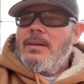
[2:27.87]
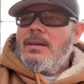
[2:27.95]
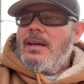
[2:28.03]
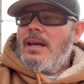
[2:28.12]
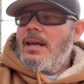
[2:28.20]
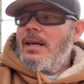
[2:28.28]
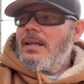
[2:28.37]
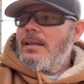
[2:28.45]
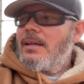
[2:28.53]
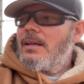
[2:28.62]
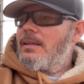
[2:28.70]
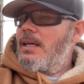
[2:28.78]

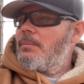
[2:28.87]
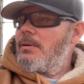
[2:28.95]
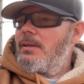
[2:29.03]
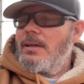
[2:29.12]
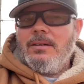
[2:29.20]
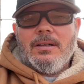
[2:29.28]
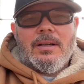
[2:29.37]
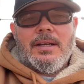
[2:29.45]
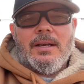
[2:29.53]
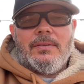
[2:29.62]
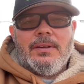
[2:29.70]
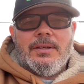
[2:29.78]
and keep the deer a little
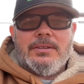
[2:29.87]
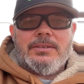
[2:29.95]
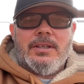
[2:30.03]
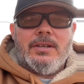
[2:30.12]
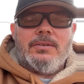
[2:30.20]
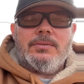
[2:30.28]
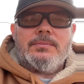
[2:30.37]
healthier. So